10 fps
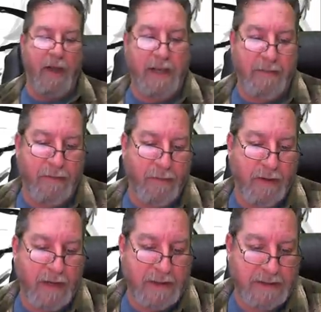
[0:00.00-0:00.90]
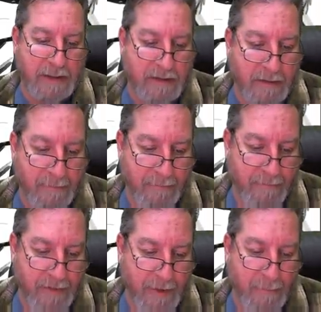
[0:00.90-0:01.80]
came to realize that the
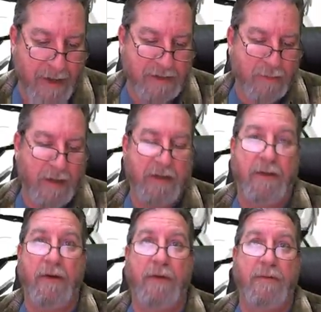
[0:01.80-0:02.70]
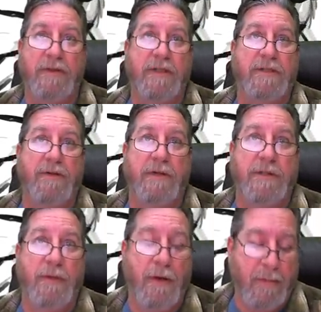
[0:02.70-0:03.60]
the best way to learn was just to
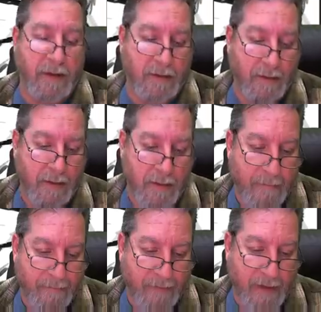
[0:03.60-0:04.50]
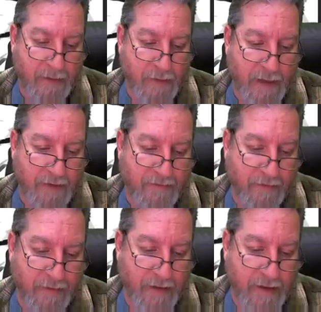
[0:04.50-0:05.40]
experiment and try
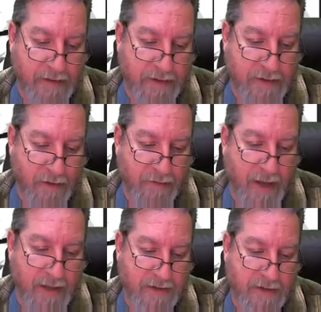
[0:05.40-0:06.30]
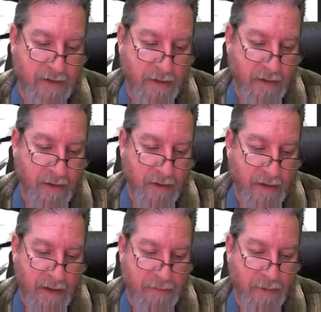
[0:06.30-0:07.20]
different things, and so that's
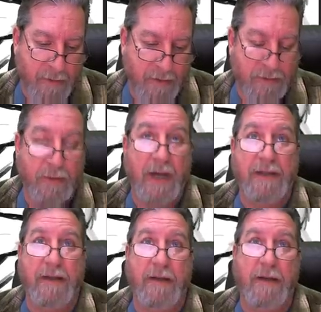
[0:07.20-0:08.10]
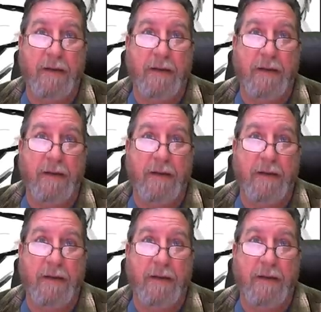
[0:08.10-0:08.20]
that's pretty much what I did.